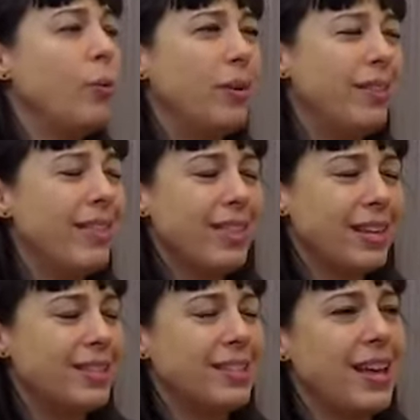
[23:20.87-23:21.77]
One of the
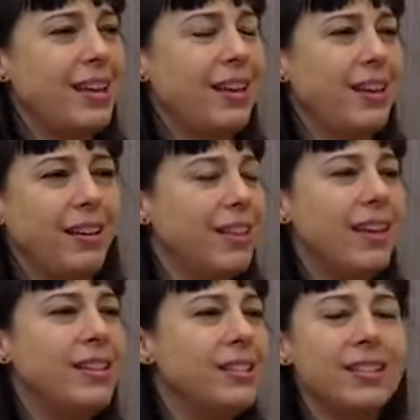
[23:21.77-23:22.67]
things that,
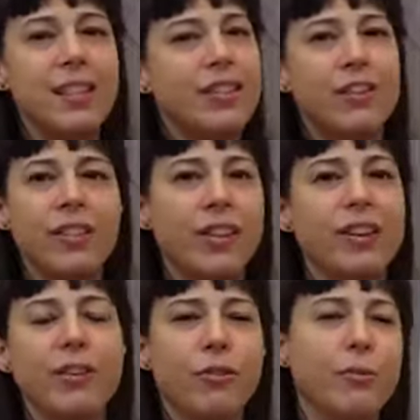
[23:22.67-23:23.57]
and this is a theory
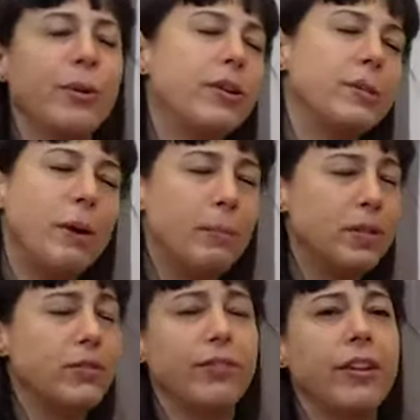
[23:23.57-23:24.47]
that, you know, there were
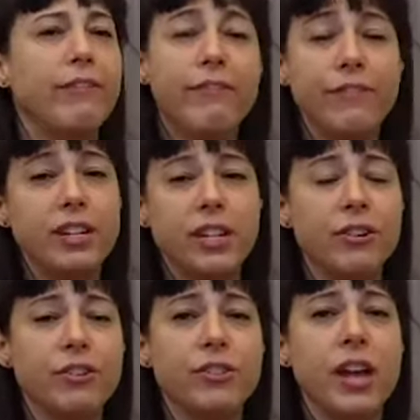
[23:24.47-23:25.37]
experiments over like 50
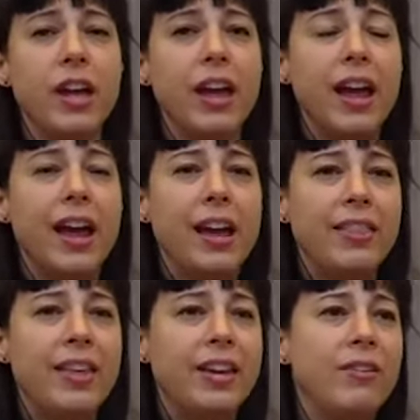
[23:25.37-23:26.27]
years,
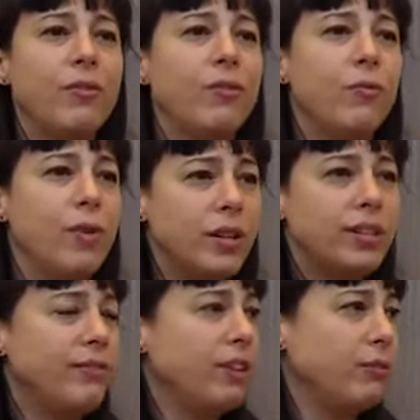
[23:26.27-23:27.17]
and then
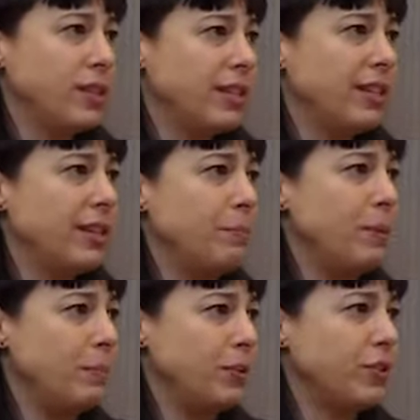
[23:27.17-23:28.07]
relatively recently,
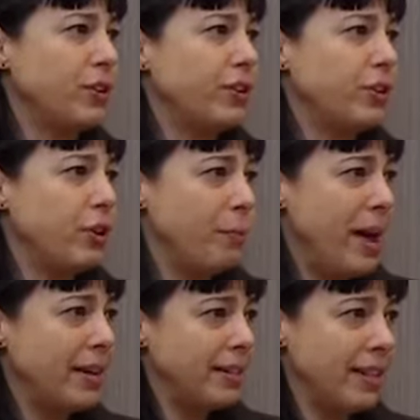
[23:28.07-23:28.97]
people started to go
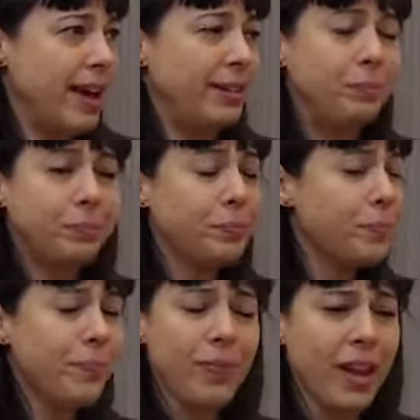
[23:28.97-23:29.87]
back to that
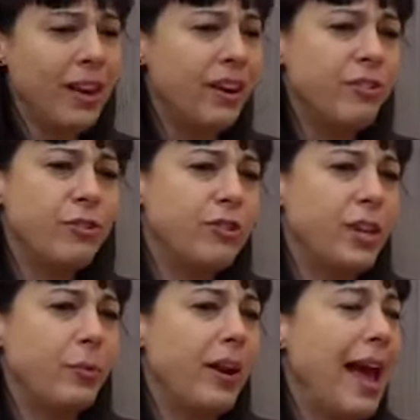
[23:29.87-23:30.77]
and
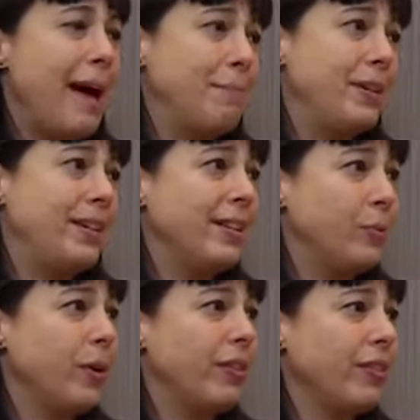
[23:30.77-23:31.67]
understand what happened
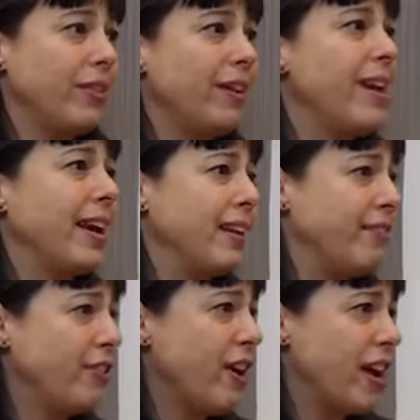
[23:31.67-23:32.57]
with a
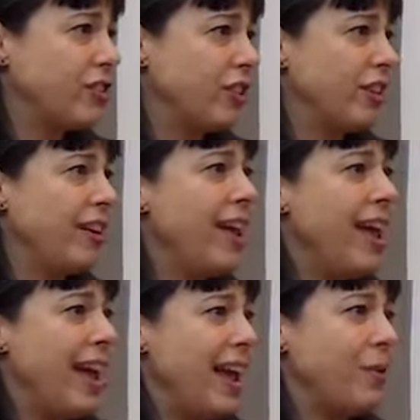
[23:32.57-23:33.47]
negative interaction. Mm.